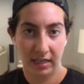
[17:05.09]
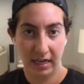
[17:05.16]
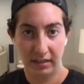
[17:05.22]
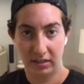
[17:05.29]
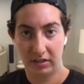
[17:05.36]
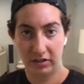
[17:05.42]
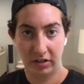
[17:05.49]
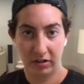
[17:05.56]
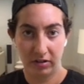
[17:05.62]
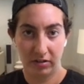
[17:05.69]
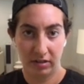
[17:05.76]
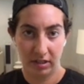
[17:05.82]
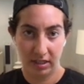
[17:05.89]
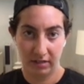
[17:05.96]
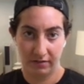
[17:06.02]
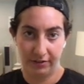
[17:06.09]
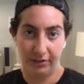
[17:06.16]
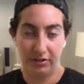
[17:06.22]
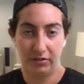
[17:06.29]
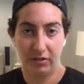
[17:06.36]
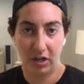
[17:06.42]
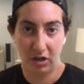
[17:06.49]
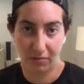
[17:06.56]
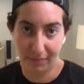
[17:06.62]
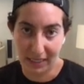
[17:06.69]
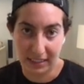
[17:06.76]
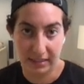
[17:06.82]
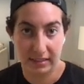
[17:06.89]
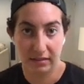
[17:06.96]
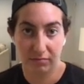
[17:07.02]
and concurrently, if you don't know,
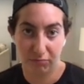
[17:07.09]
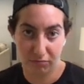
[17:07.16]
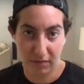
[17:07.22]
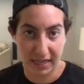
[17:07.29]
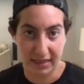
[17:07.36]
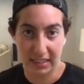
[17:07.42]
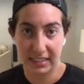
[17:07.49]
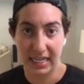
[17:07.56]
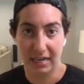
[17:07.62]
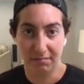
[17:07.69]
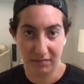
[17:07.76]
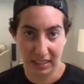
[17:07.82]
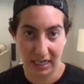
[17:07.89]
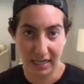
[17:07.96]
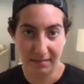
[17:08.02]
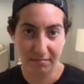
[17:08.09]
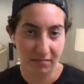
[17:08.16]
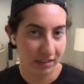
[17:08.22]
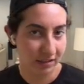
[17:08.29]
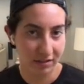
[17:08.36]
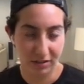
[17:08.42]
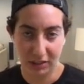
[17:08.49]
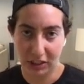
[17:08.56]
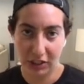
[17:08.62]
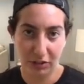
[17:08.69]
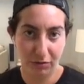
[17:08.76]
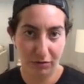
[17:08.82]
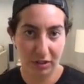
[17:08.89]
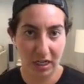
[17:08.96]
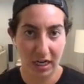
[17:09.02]
means at the same time. This is a
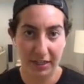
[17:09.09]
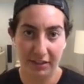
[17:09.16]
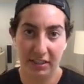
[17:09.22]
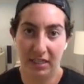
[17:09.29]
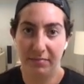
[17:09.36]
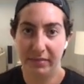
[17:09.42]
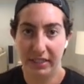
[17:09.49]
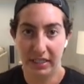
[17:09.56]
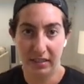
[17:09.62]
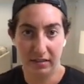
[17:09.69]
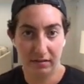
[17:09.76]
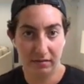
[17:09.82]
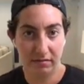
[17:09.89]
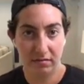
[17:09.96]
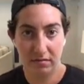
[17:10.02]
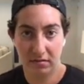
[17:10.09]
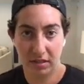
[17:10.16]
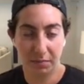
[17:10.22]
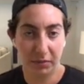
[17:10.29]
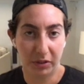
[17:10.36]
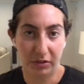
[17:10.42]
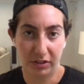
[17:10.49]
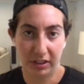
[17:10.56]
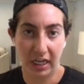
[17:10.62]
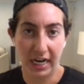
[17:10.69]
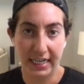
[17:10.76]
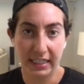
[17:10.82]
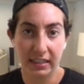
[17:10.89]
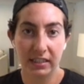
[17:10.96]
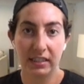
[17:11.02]
huge concept in computer
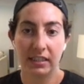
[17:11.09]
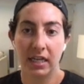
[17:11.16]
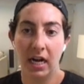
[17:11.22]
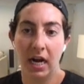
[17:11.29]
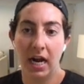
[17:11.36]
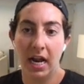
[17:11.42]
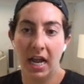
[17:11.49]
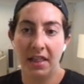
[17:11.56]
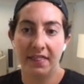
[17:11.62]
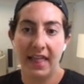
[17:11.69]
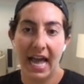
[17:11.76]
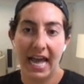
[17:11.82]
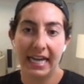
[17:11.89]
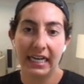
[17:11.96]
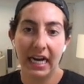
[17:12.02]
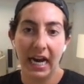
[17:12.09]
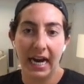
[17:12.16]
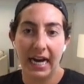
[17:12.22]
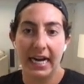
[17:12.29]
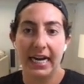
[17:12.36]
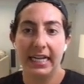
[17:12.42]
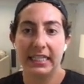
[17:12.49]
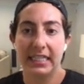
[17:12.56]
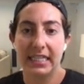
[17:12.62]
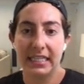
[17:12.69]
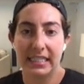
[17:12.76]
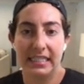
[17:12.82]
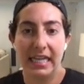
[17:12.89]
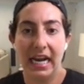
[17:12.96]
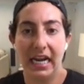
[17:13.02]
science, that it's the
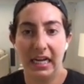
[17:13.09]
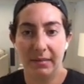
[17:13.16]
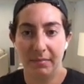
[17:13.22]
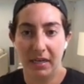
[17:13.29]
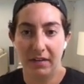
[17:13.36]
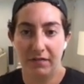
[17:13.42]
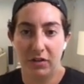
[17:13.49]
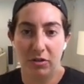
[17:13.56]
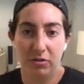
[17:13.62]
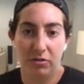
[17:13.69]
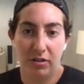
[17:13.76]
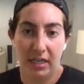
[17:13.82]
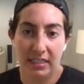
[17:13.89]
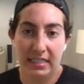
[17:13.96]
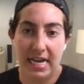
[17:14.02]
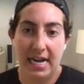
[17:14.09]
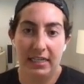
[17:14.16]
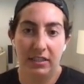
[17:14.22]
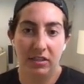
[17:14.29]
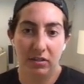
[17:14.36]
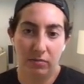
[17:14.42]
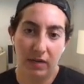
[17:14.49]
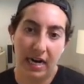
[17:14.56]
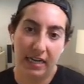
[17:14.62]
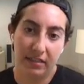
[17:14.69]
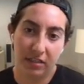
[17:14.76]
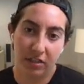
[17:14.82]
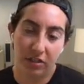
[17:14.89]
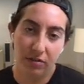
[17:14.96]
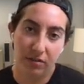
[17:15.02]
same if those transactions were
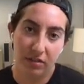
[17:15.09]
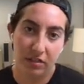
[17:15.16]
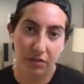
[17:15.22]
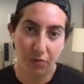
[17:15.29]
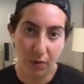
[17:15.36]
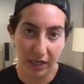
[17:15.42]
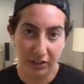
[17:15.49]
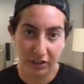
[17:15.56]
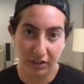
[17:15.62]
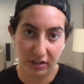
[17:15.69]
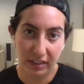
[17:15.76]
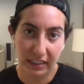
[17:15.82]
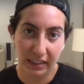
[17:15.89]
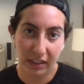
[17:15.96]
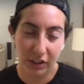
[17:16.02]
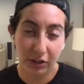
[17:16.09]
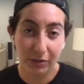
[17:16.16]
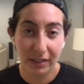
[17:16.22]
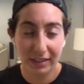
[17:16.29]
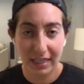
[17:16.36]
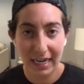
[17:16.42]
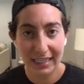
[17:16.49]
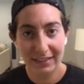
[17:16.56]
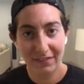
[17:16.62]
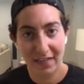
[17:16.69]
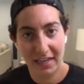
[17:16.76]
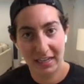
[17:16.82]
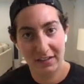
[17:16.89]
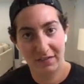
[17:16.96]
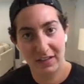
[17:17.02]
executed sequentially. You can kind of
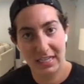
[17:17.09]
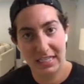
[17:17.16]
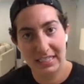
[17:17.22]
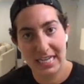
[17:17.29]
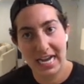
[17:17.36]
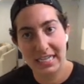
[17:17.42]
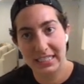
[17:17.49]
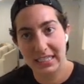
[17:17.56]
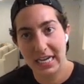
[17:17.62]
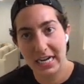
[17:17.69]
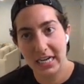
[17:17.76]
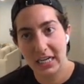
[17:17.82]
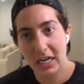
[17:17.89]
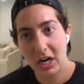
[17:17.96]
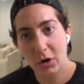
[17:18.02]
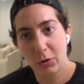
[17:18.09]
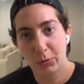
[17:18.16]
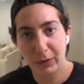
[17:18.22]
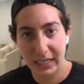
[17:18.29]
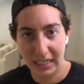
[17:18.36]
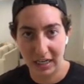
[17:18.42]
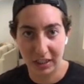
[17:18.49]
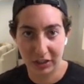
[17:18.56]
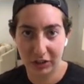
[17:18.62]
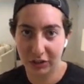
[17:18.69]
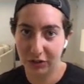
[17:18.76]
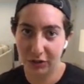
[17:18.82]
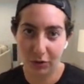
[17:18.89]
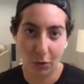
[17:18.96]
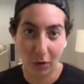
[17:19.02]
think of this as like a Redux
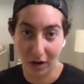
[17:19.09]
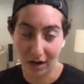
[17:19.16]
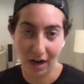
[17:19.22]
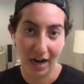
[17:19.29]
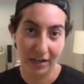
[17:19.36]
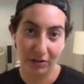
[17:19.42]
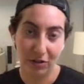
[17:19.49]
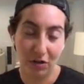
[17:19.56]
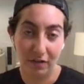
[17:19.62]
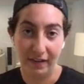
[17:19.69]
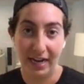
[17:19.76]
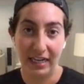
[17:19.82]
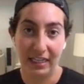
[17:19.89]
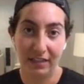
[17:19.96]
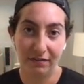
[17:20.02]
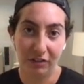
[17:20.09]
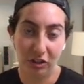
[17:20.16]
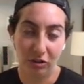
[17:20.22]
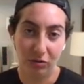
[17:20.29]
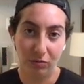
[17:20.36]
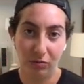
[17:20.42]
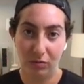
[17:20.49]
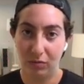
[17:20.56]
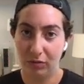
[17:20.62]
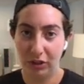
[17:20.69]
store. I don't know if any of you,